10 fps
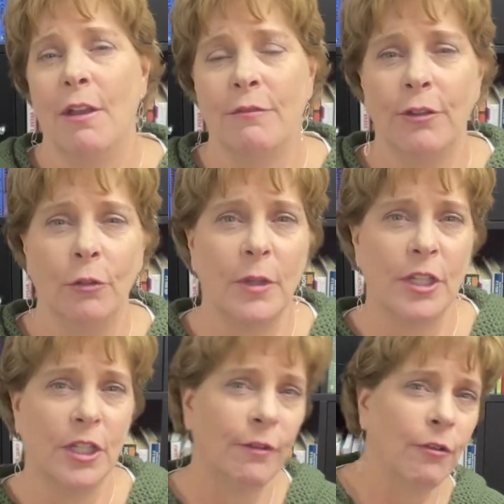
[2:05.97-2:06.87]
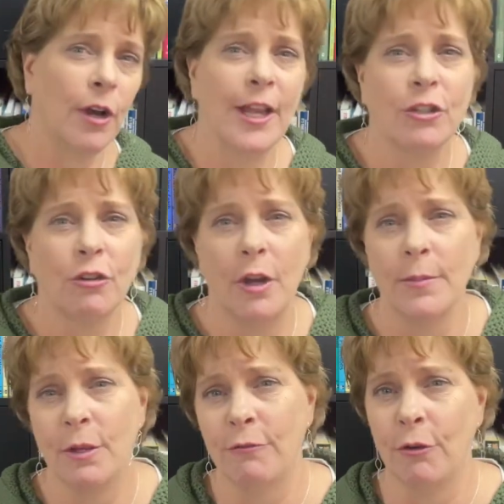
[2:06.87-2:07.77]
filled with different ice creams
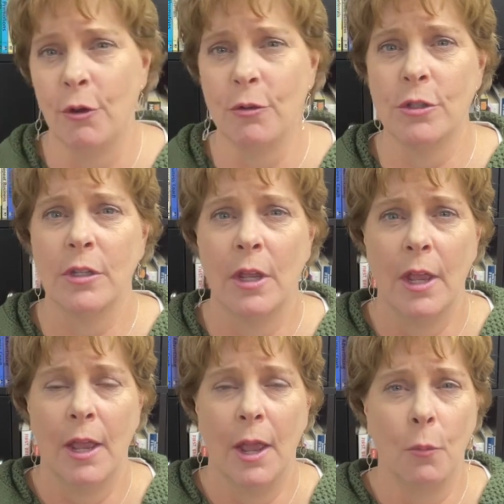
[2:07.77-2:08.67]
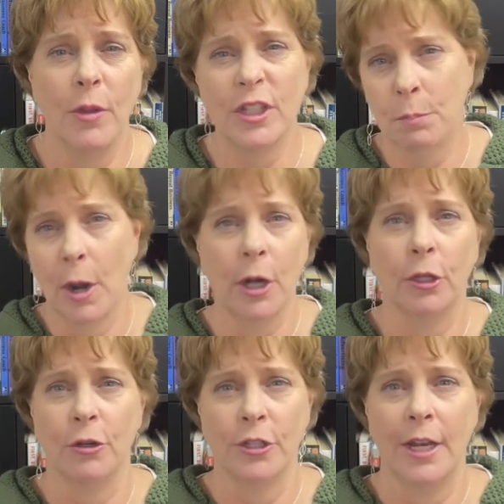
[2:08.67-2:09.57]
and fruits with
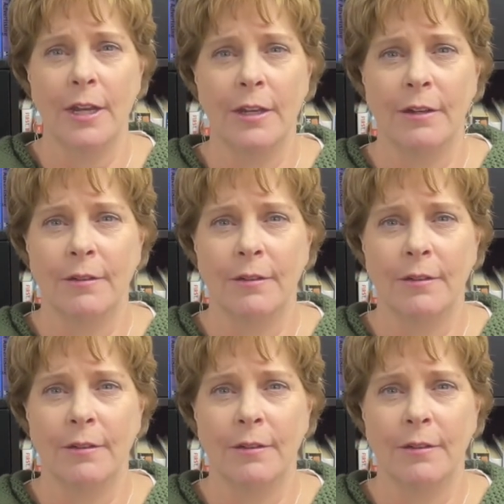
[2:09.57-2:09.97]
sparklers in it.